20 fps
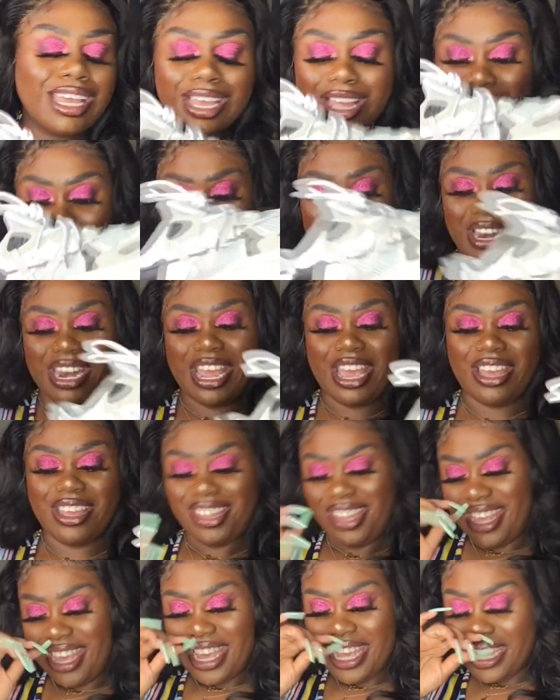Come on now.
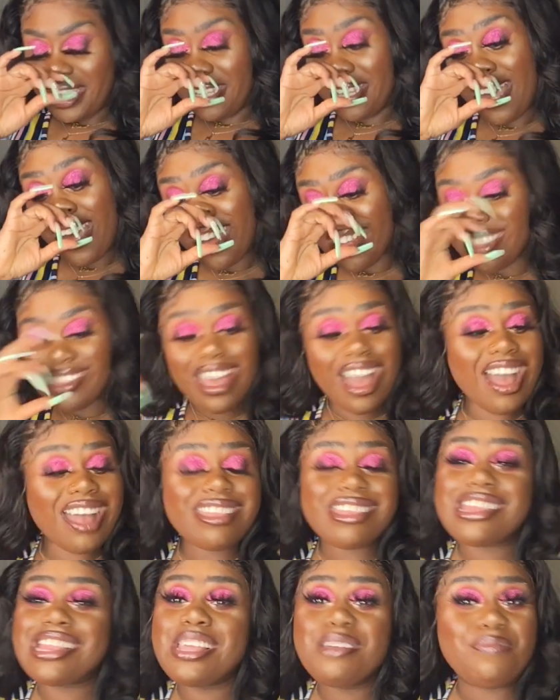
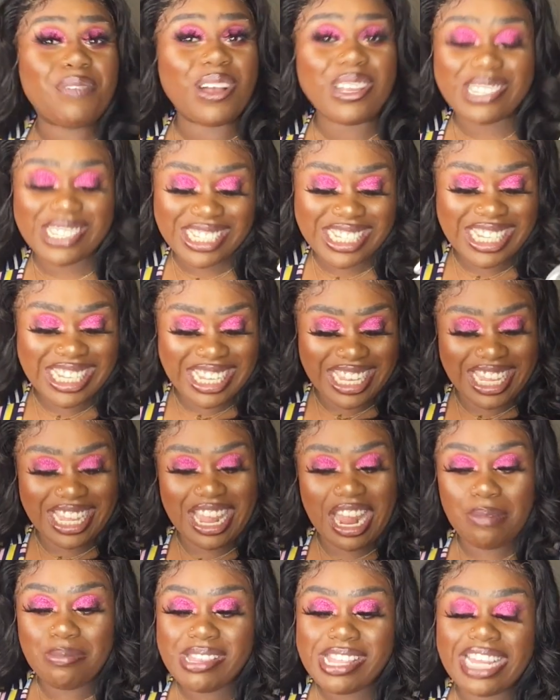Y'all sleep on
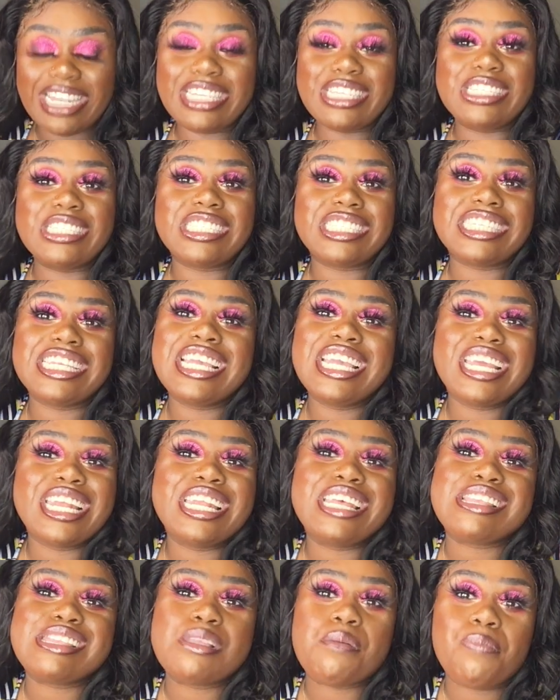Shein. I'm telling you,
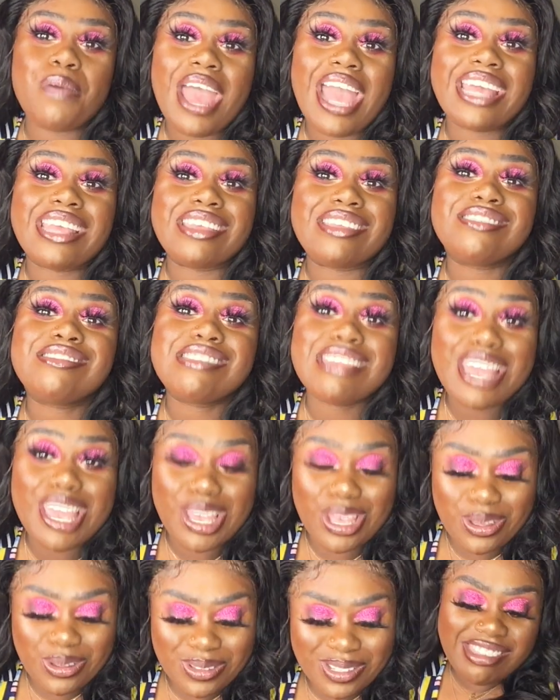Shein is the package
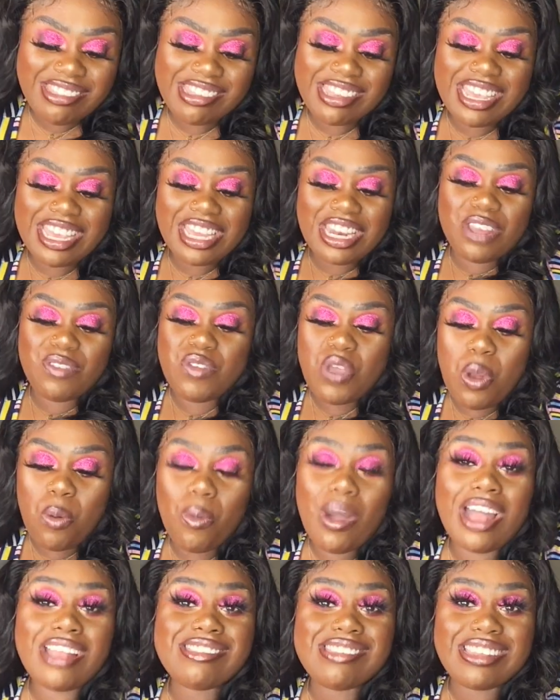deal. And Shein, if
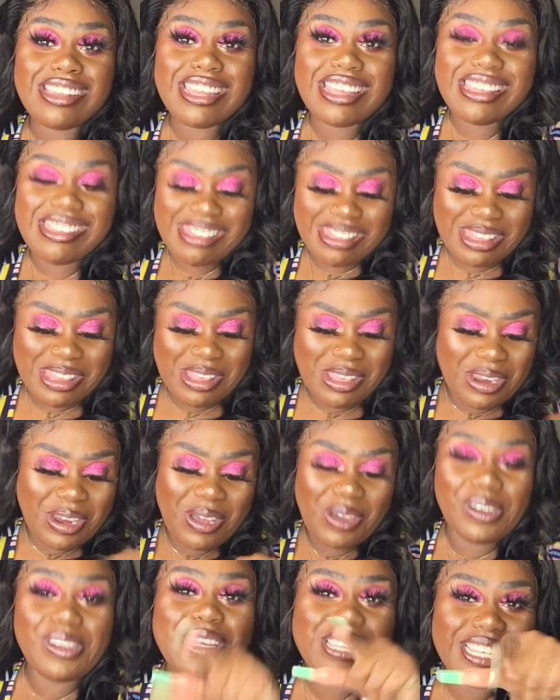you're watching this, you
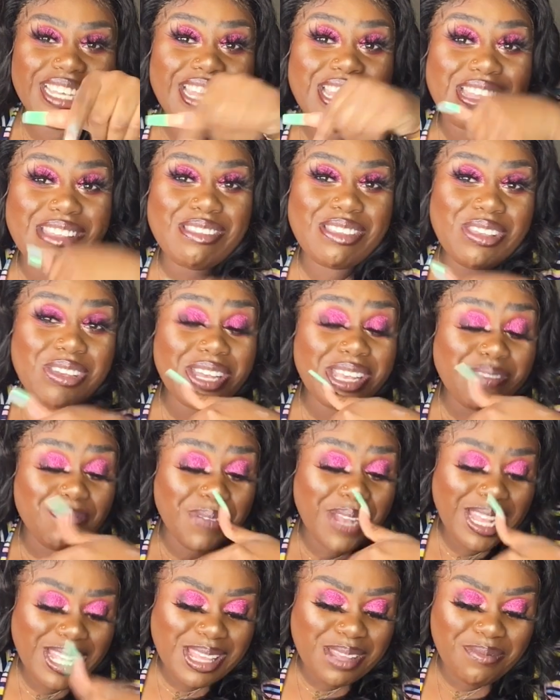know, you can
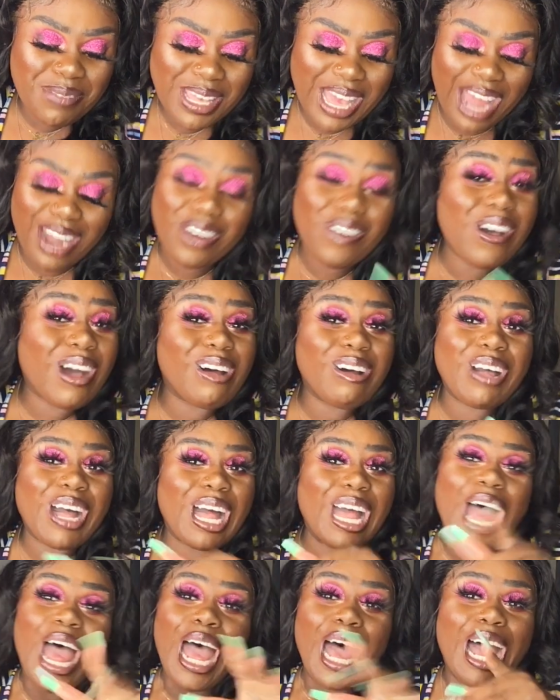sponsor me. I know
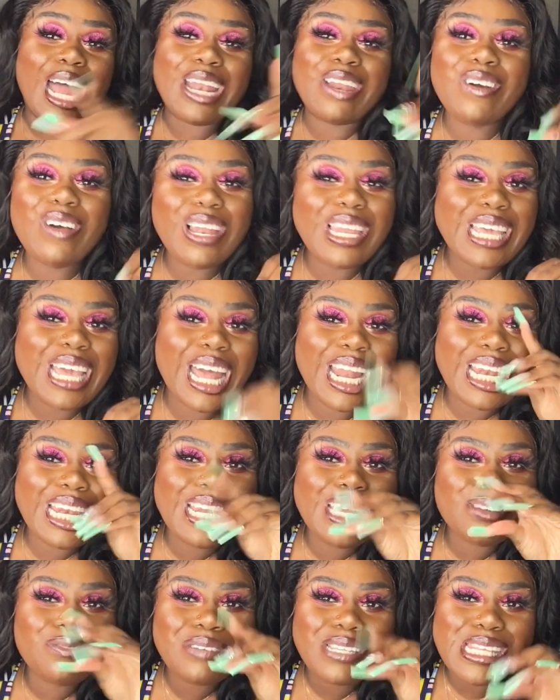I only got a
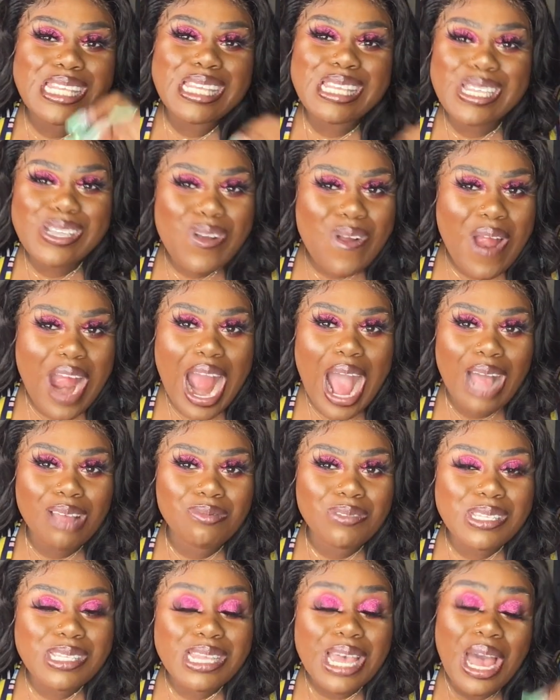little bit of
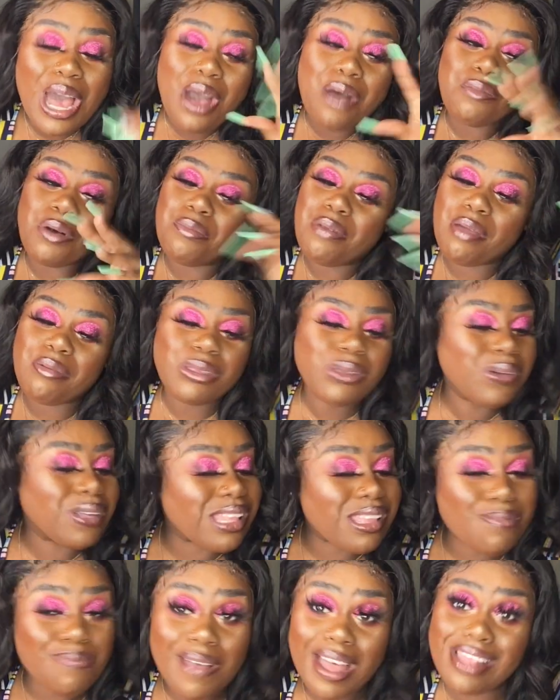subscribers, but baby, you
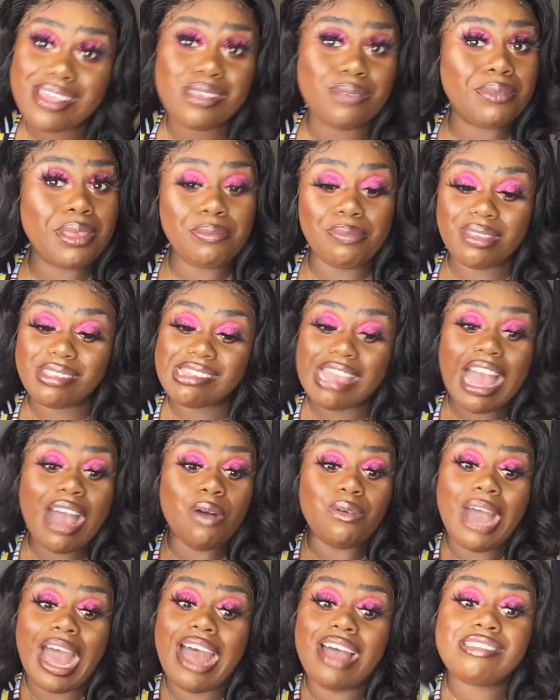can sponsor me, bitch.
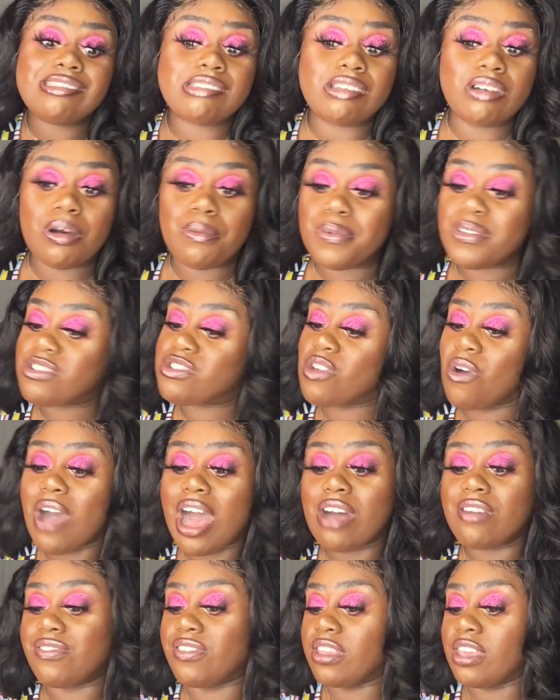I'll show up and show
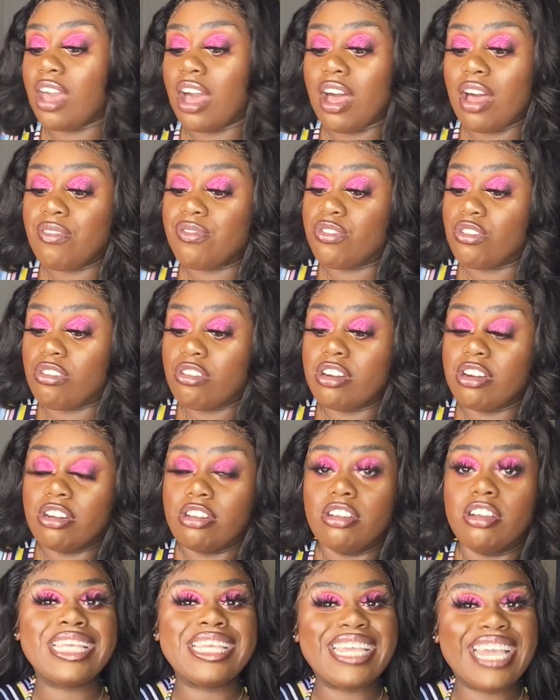out for y'all, for
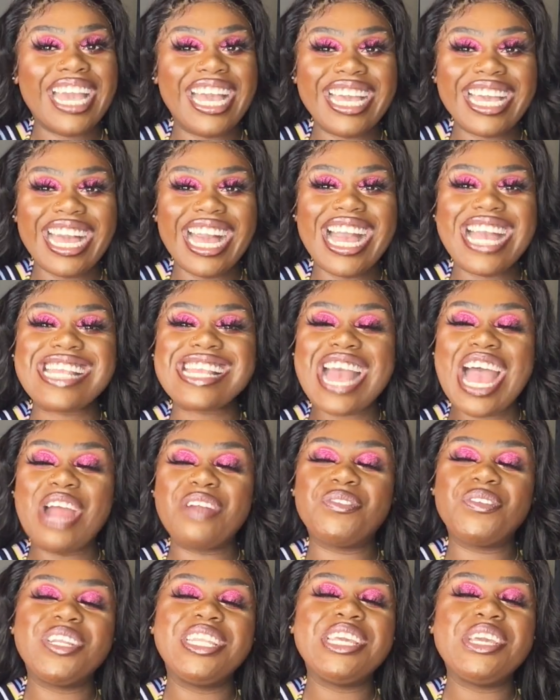real. Yeah, guys,
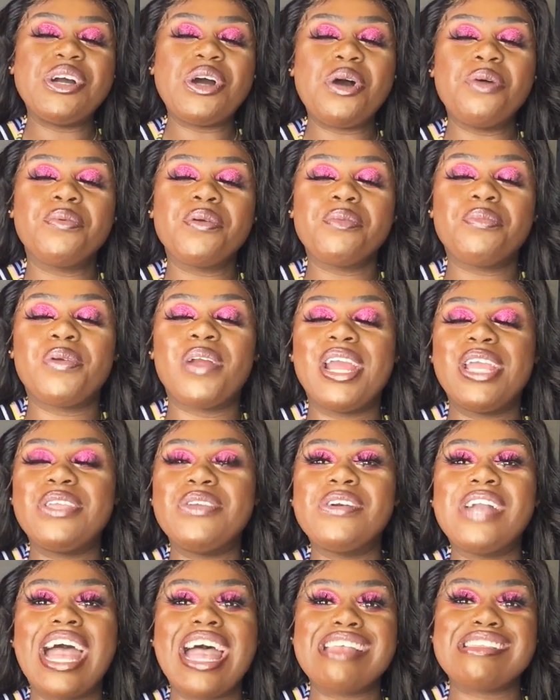I really hope and pray
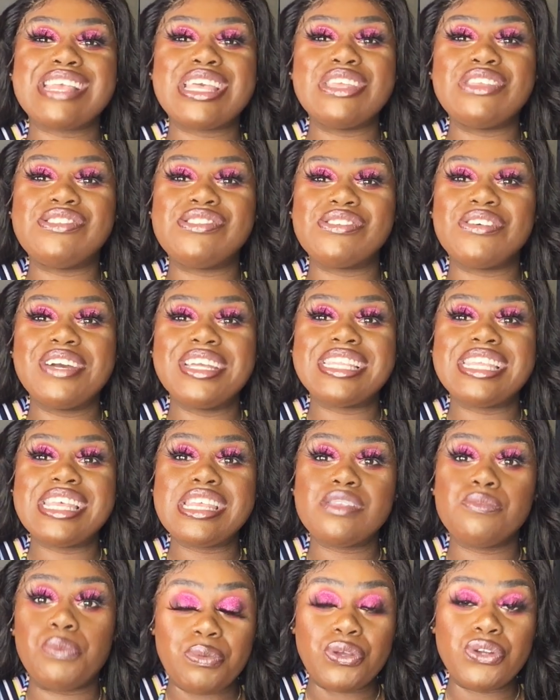you guys enjoyed
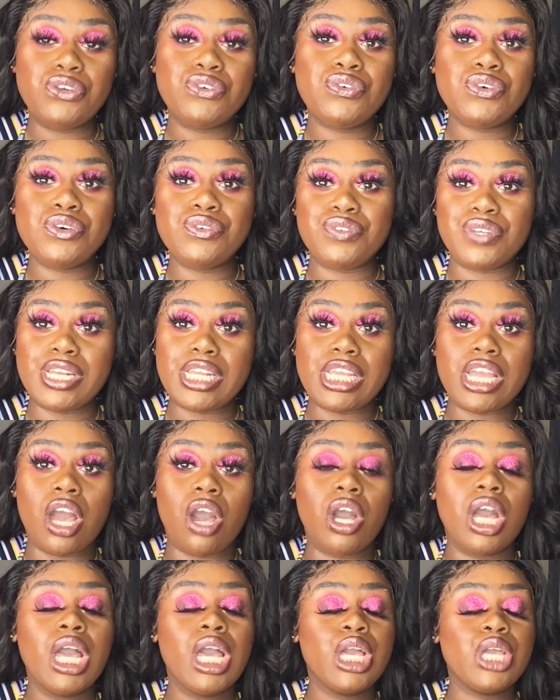this beautiful
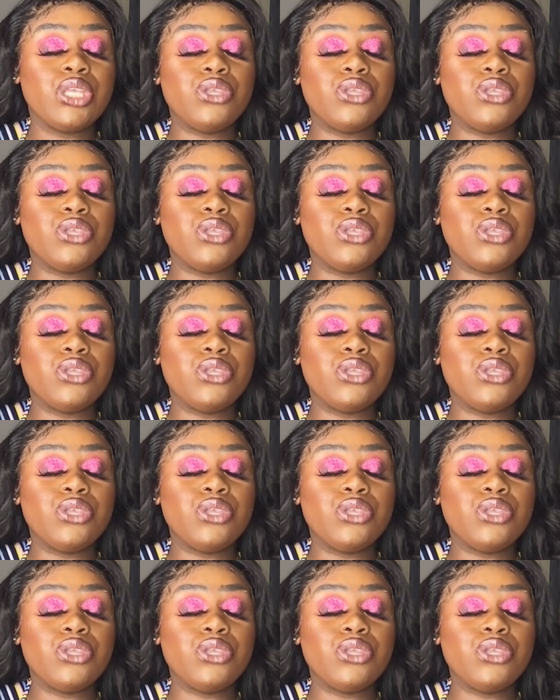video.